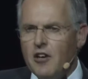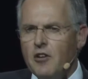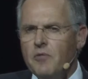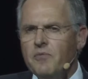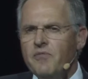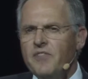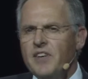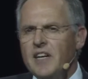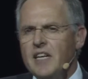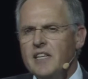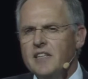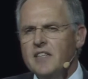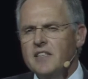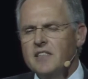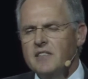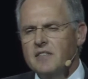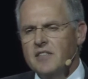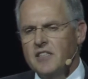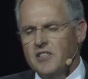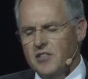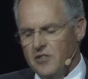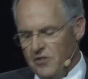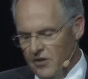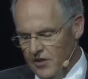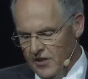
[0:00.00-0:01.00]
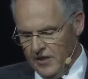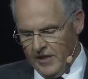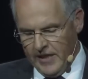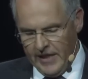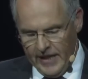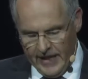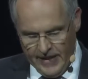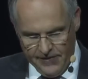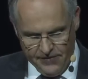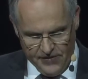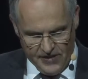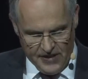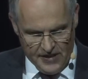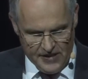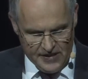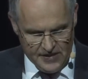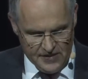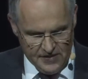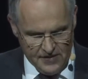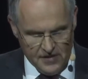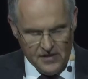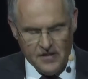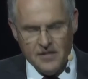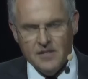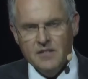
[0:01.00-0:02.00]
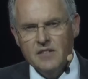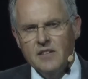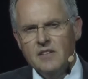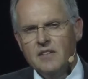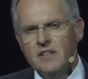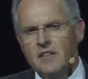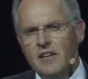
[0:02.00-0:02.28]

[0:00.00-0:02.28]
When we planned the